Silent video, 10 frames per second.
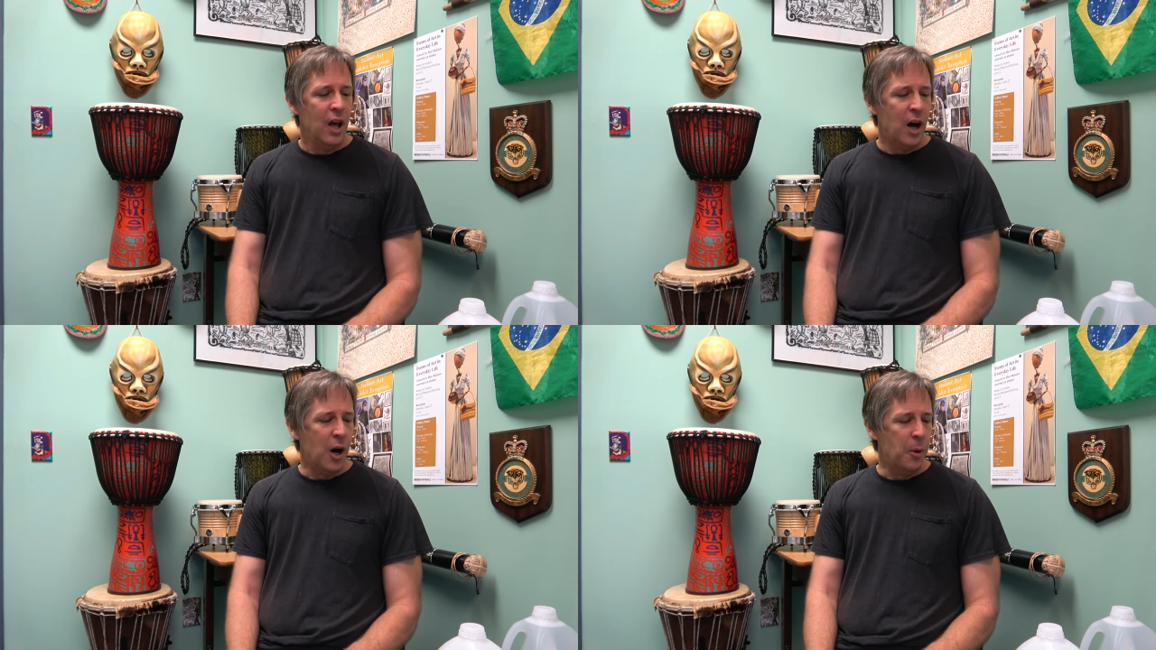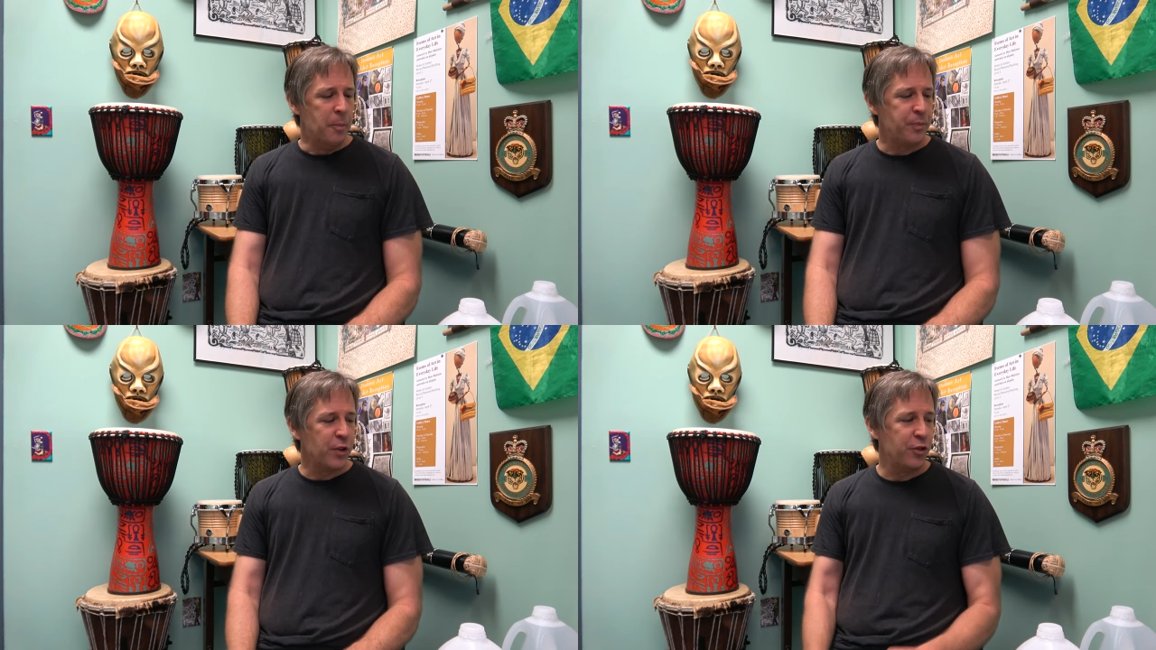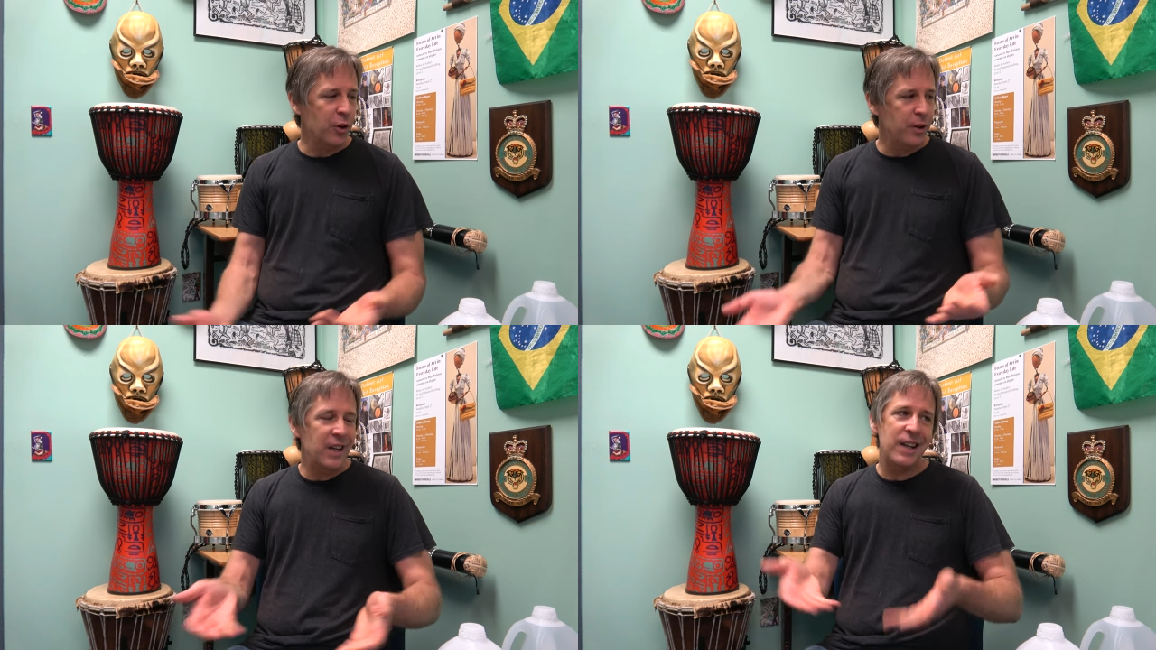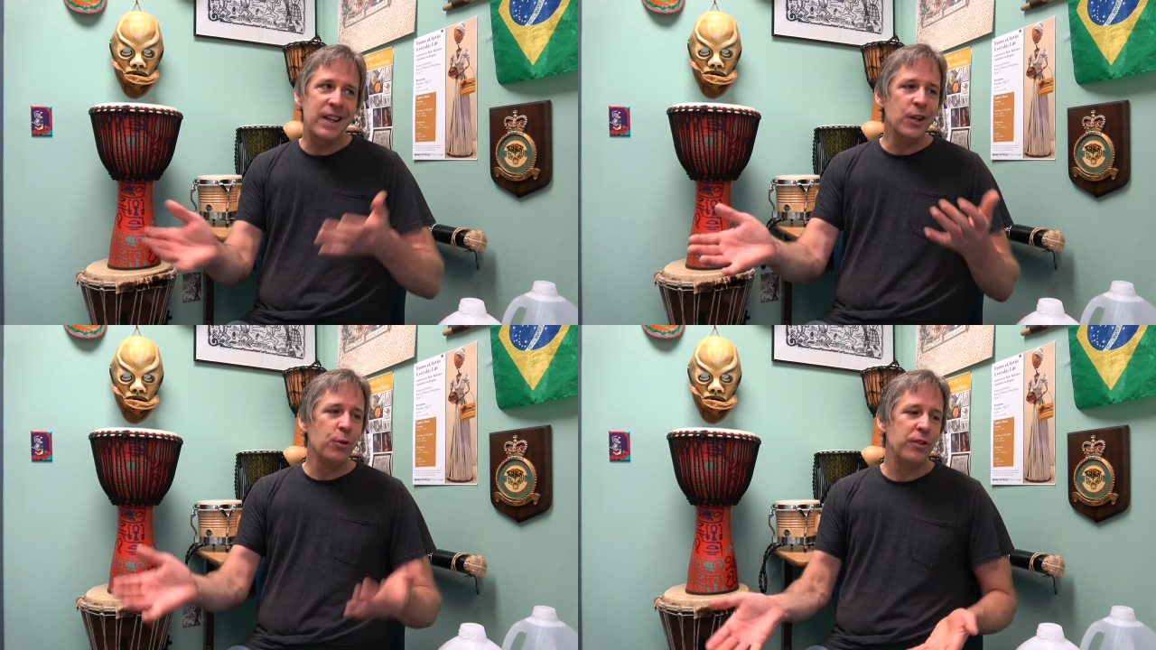Speaker 1: Um, so
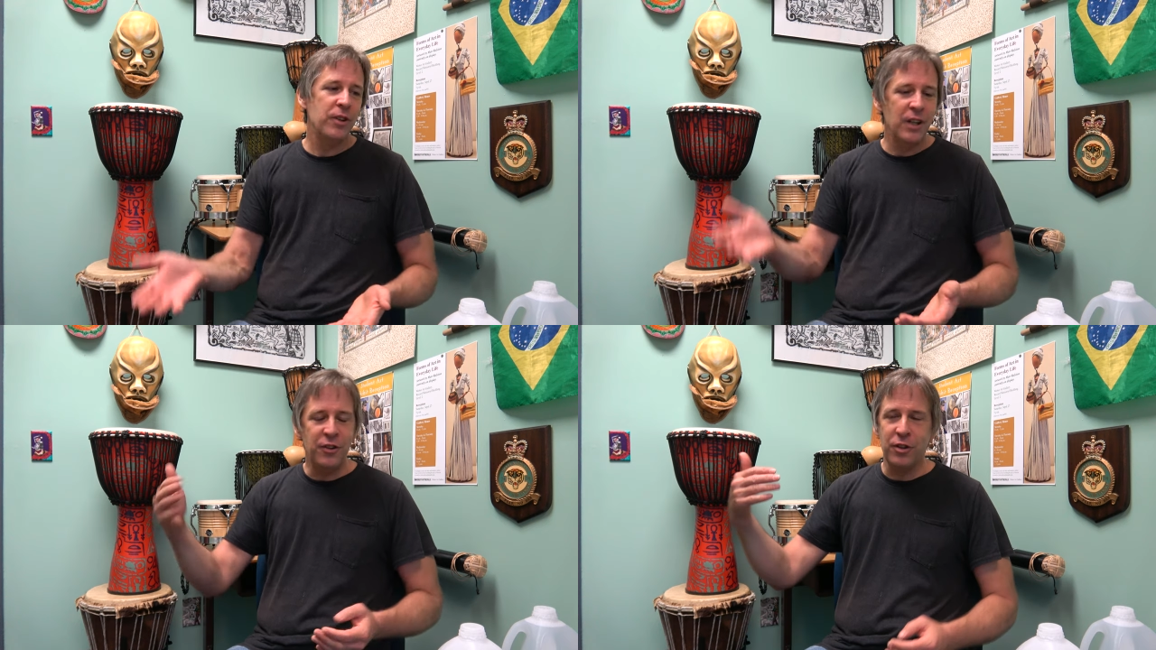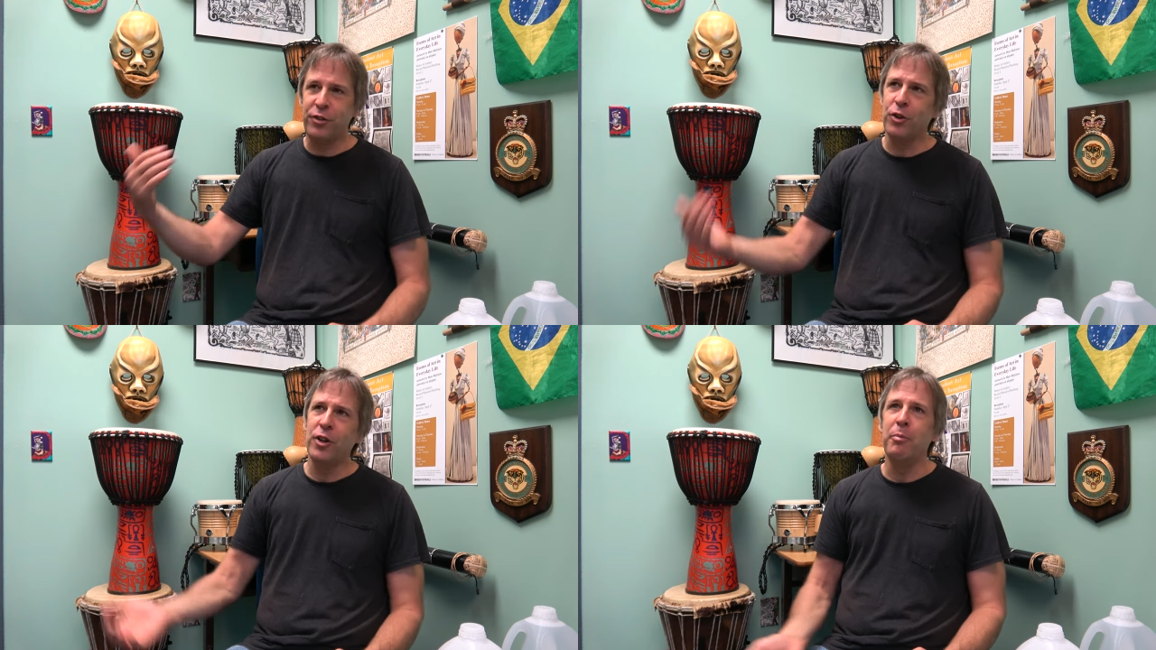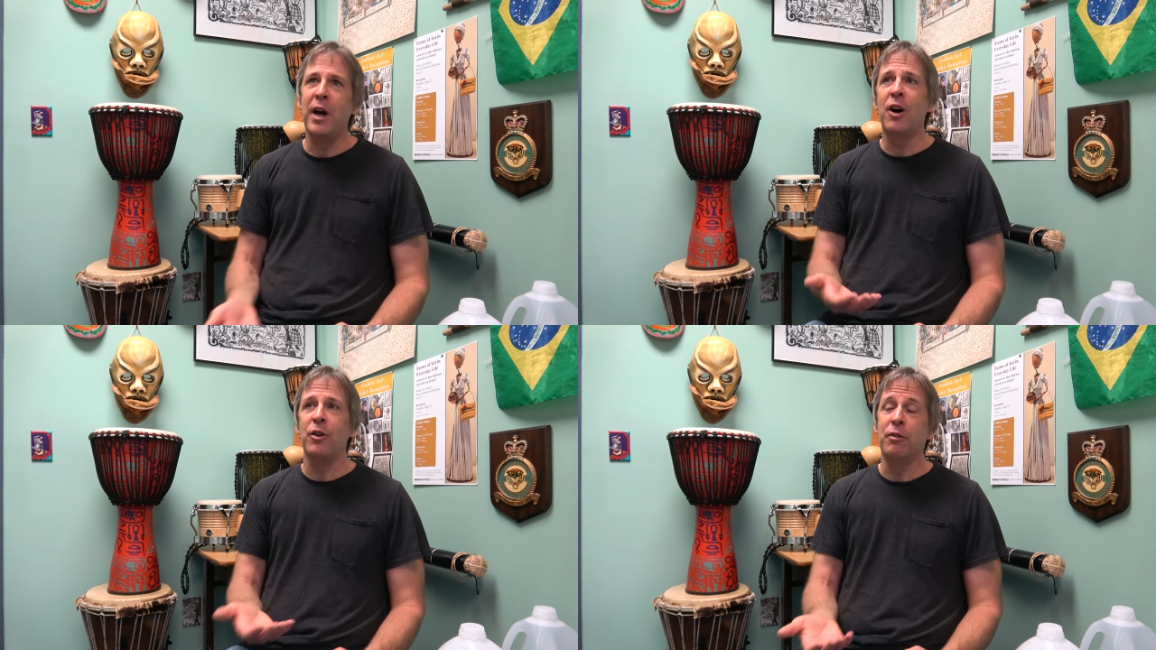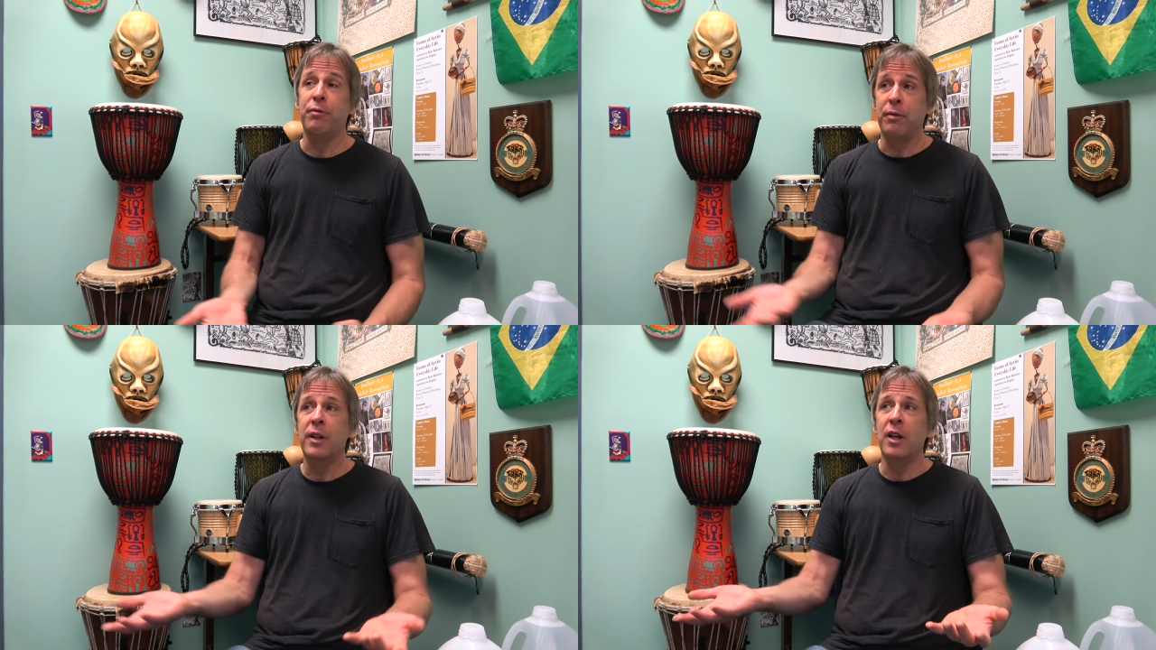again, there was it's a certain amount
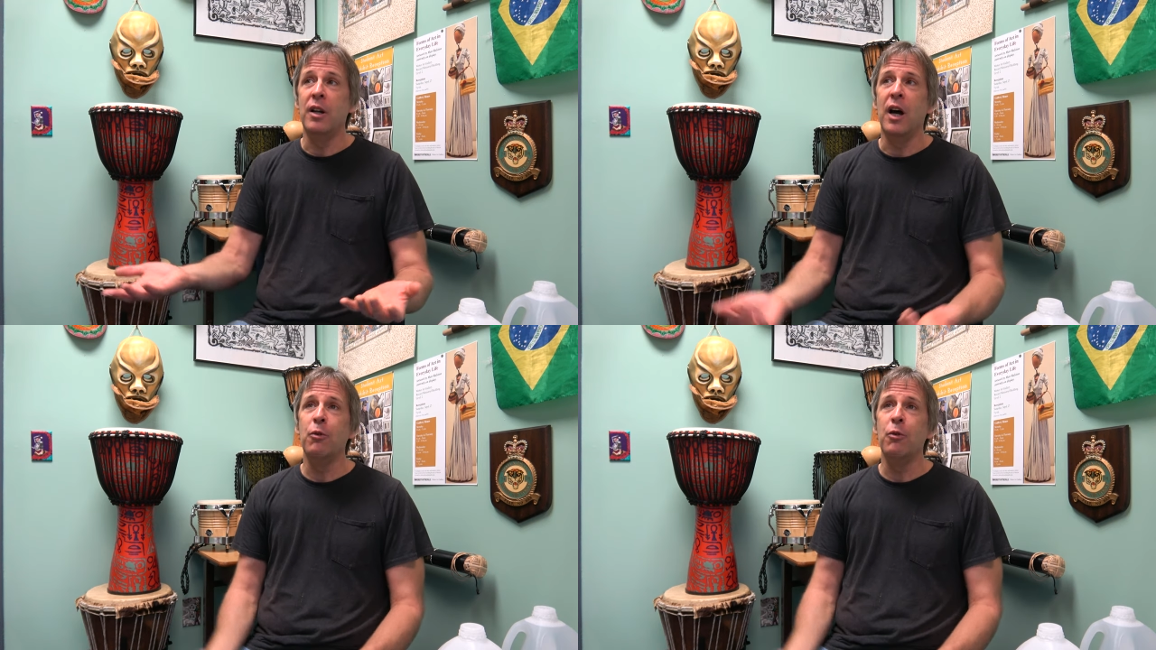of again.